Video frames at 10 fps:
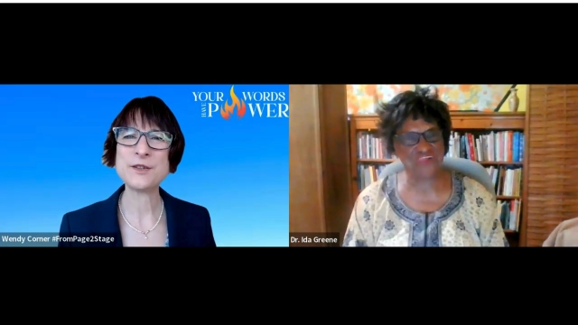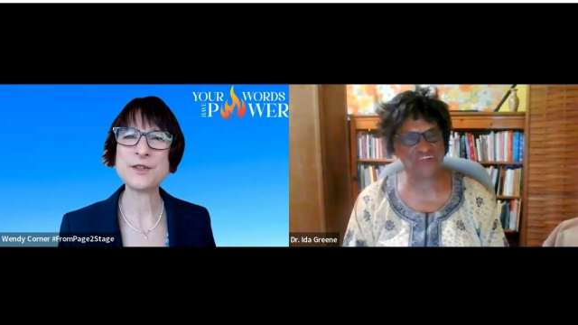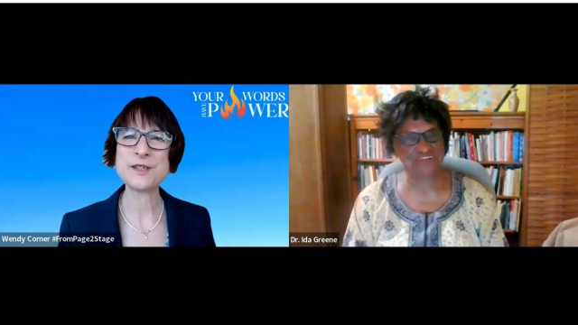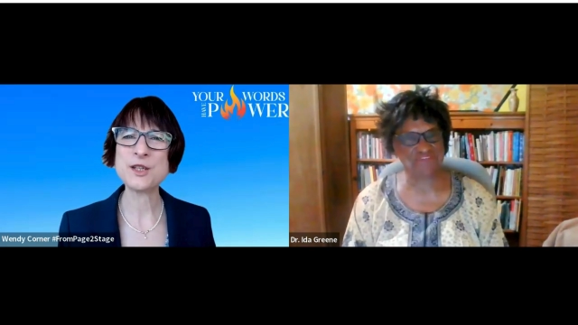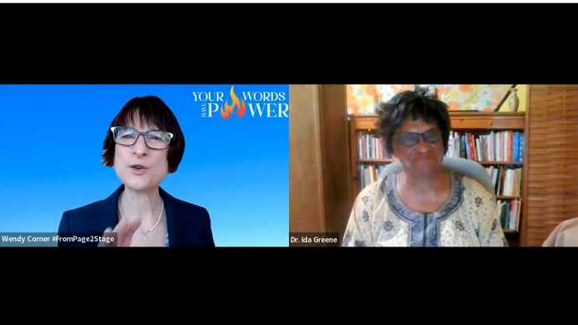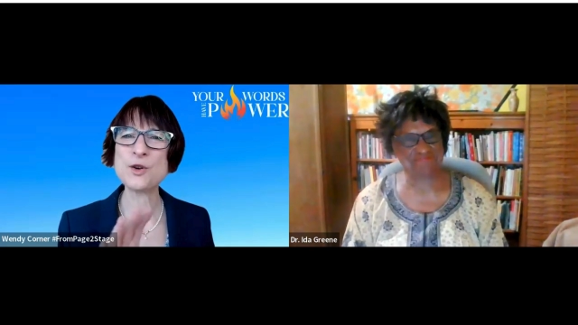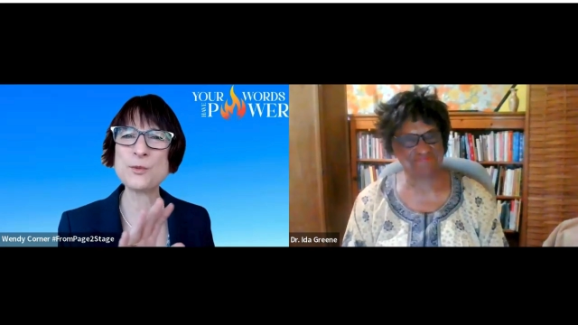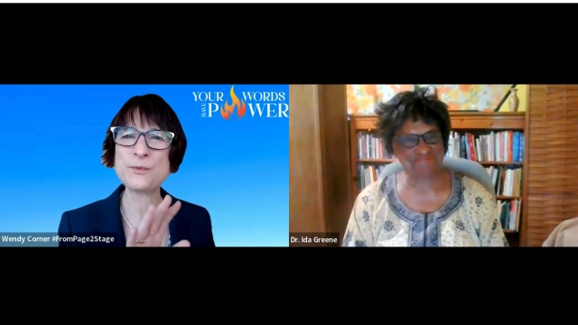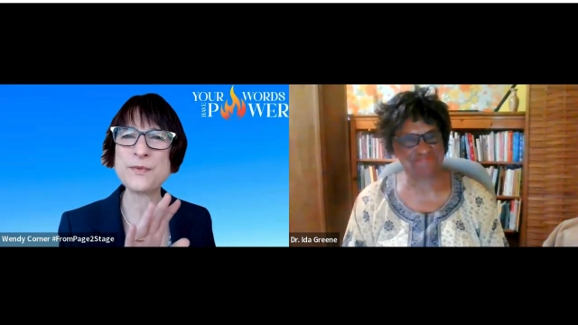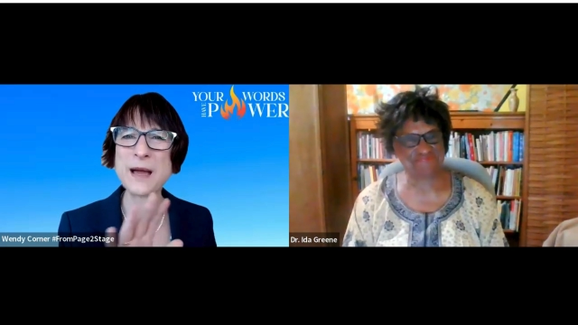Speaker 1: You see,
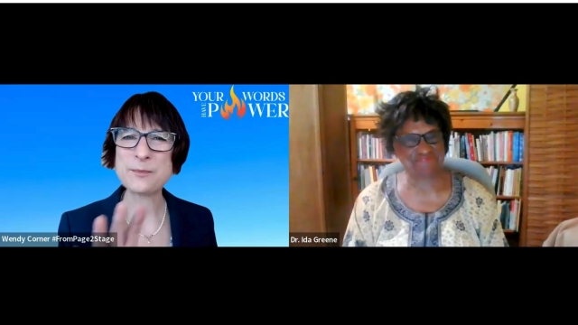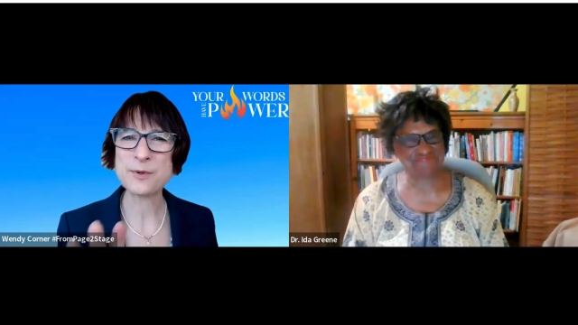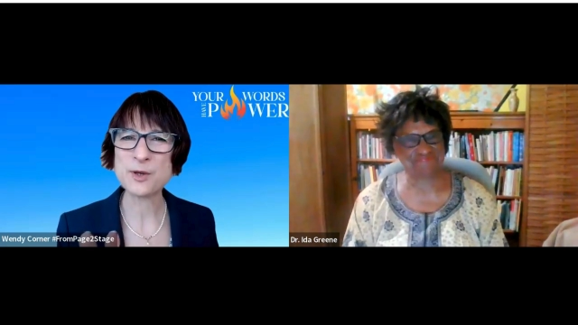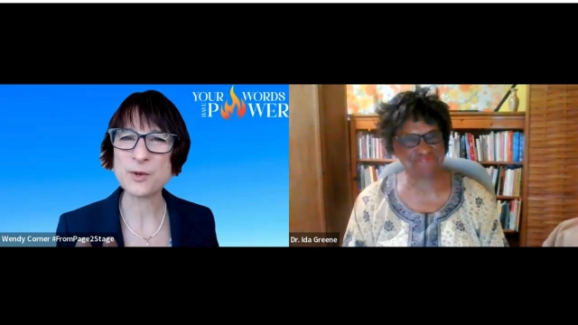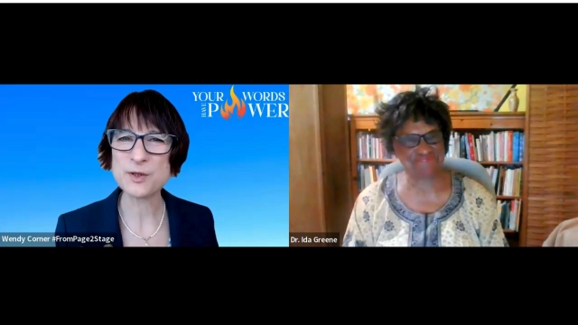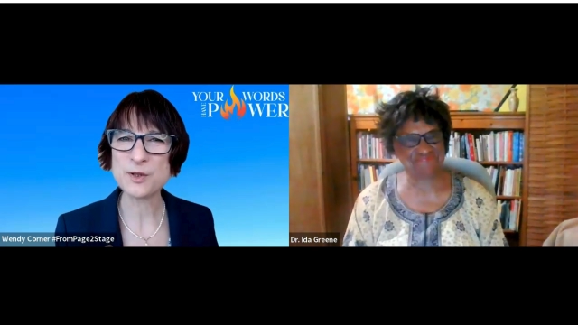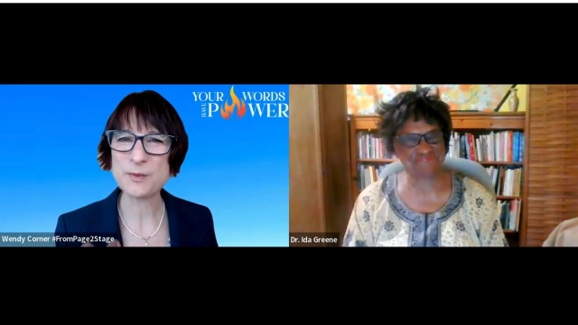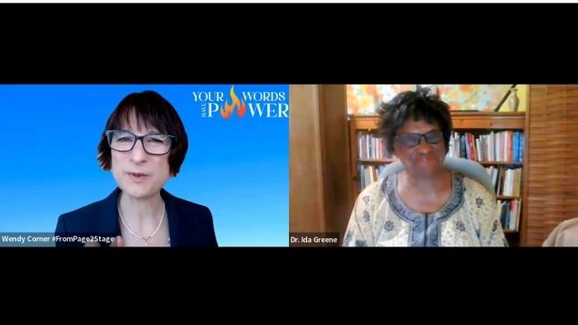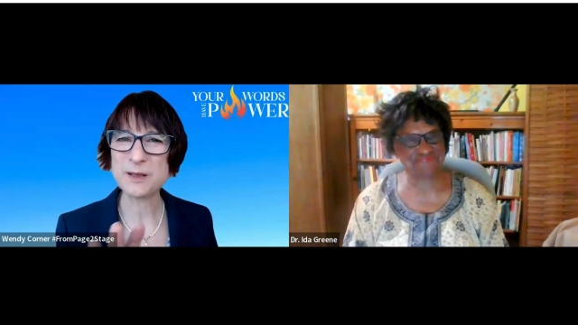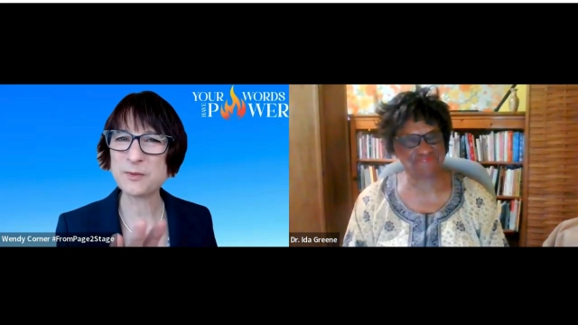your that book would
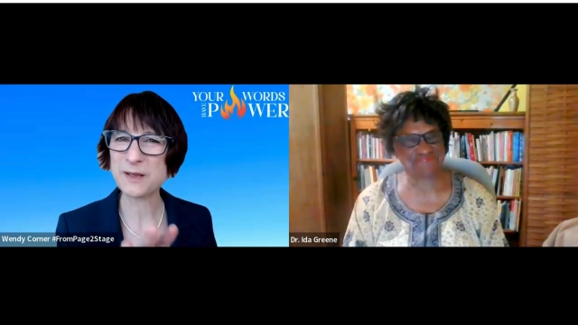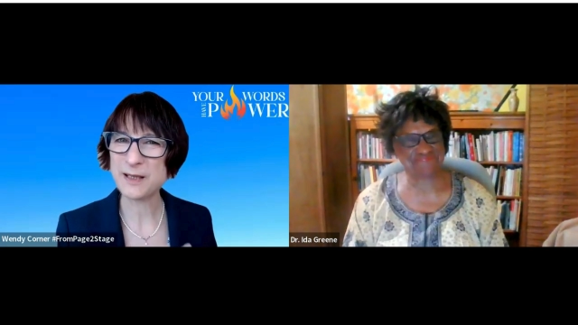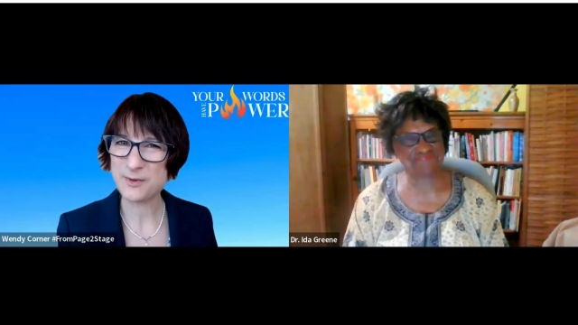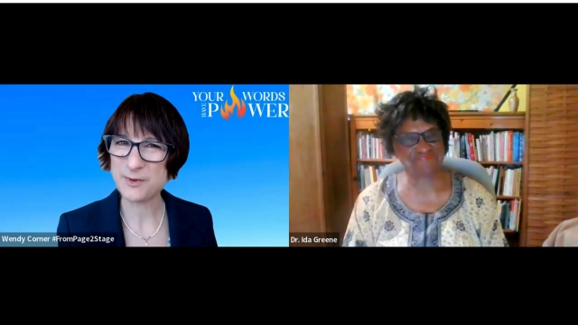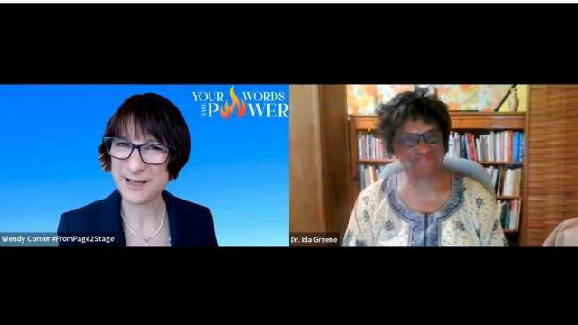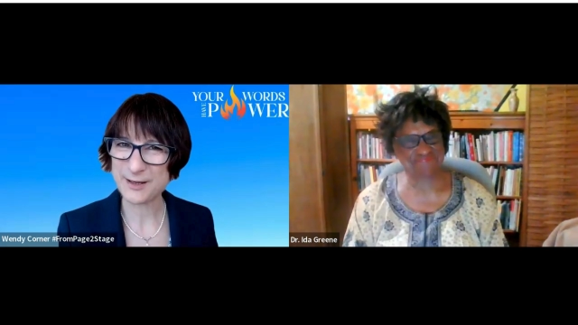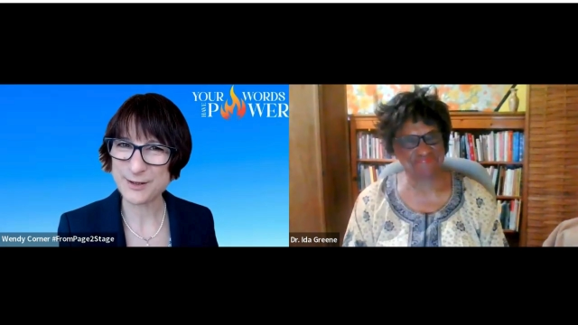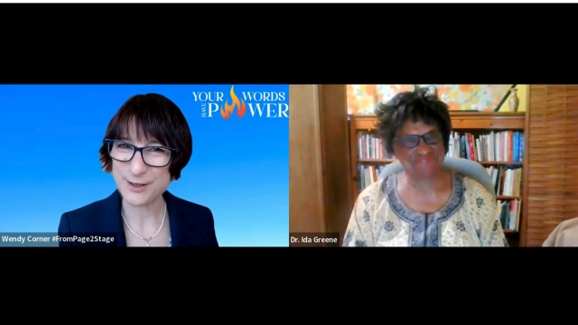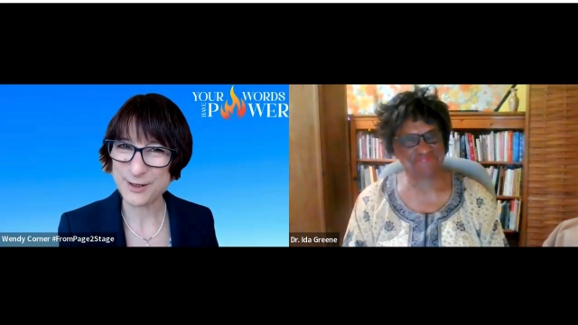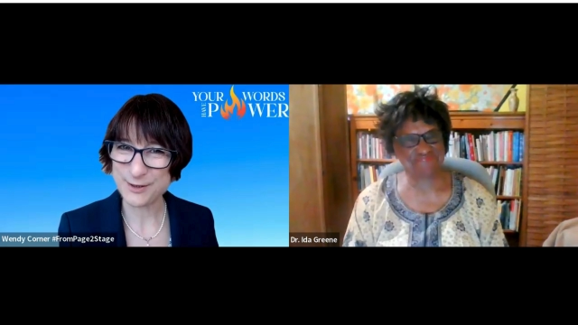not be complete
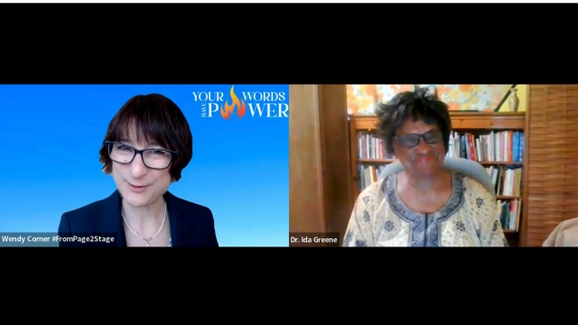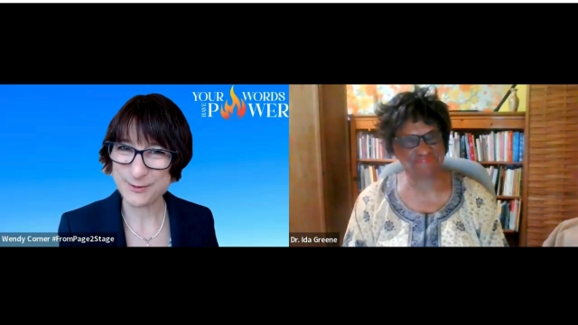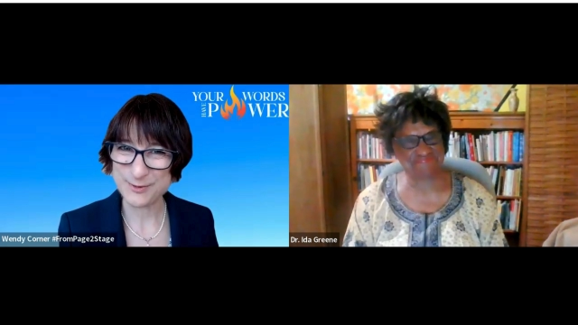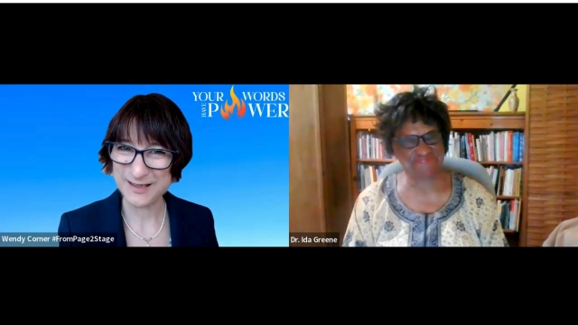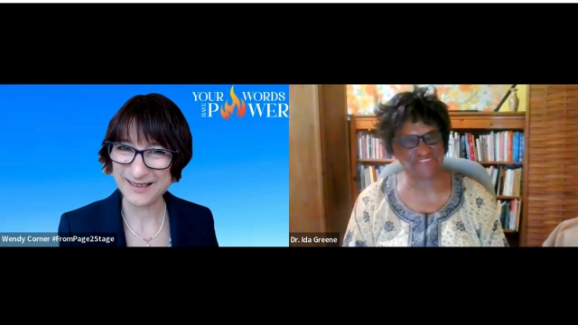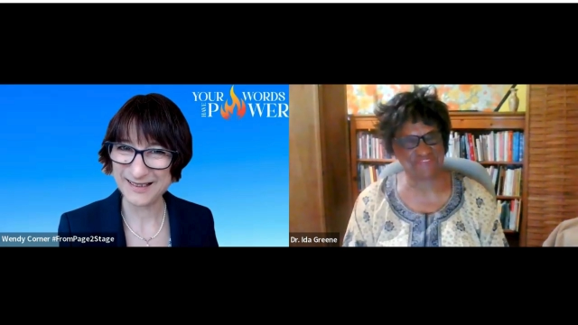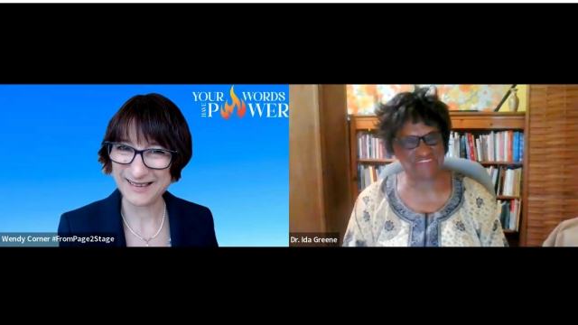without you.